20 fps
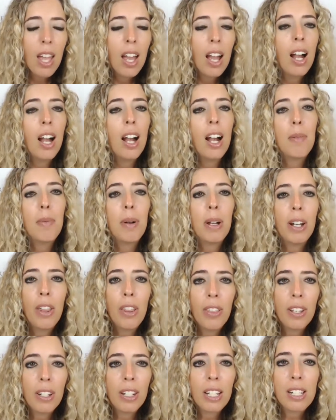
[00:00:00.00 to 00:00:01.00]

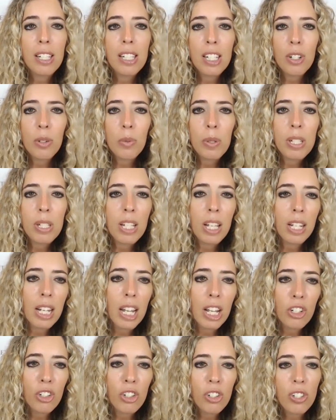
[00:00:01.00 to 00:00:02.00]
Another thing to consider when selling
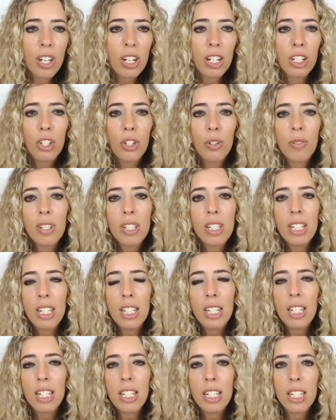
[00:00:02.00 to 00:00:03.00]
to HSN and
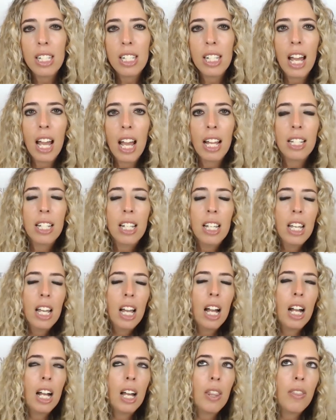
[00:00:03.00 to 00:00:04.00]
QVC is that
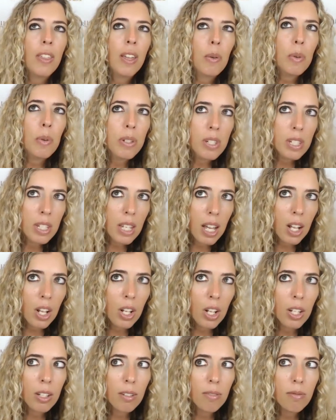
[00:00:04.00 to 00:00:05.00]
they will
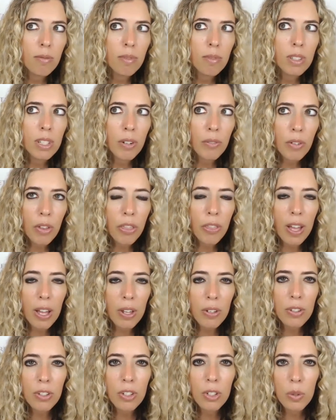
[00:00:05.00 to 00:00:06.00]
sell several
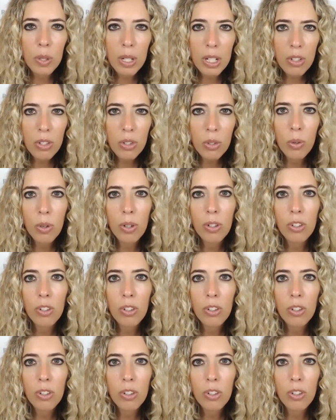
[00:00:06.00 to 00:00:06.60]
thousand units or